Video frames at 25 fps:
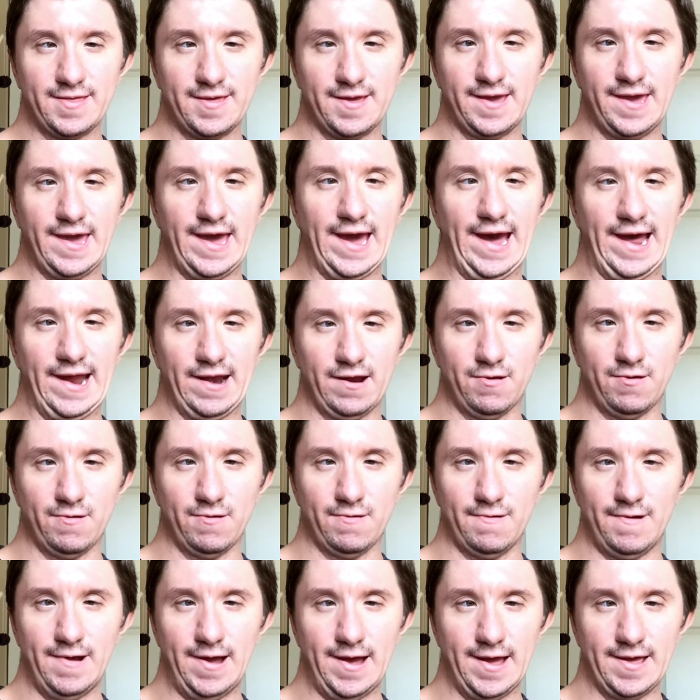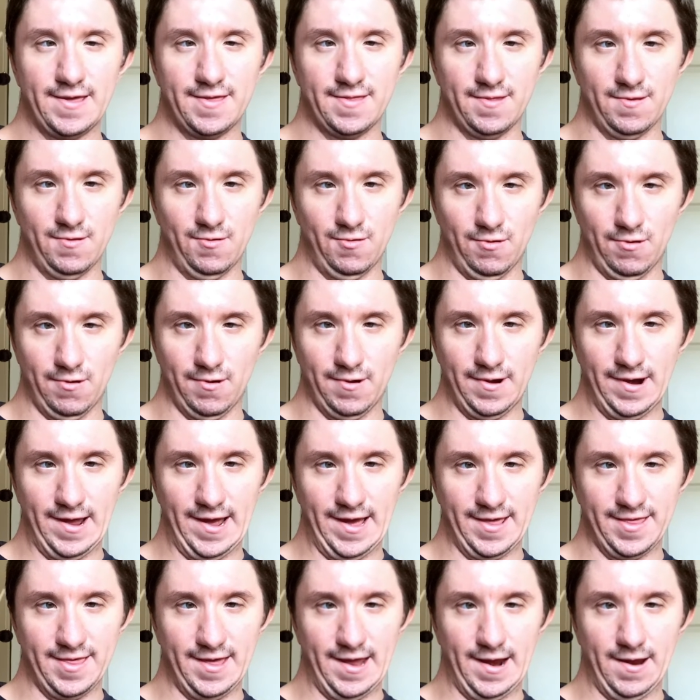to categorize and organize
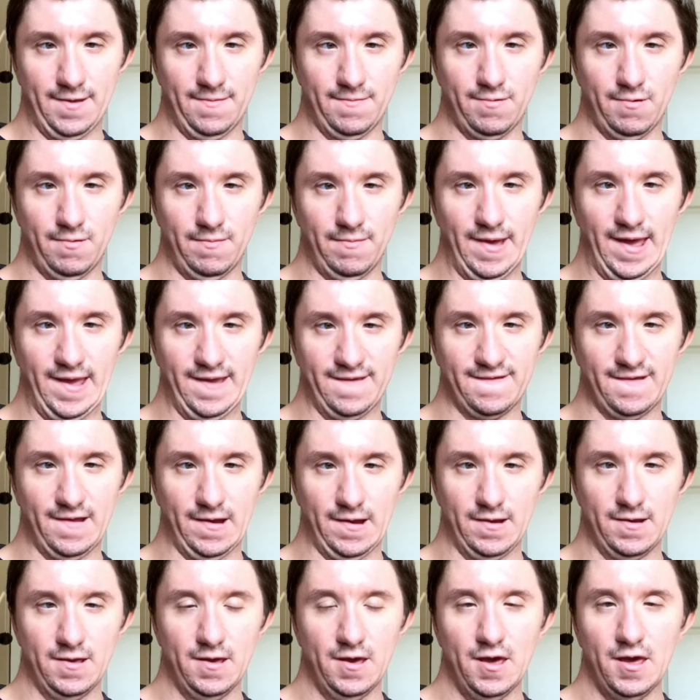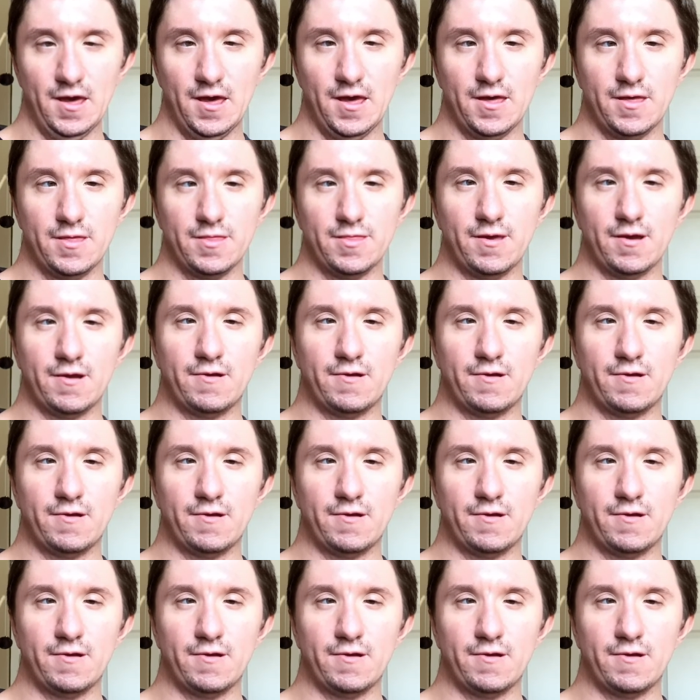that information. The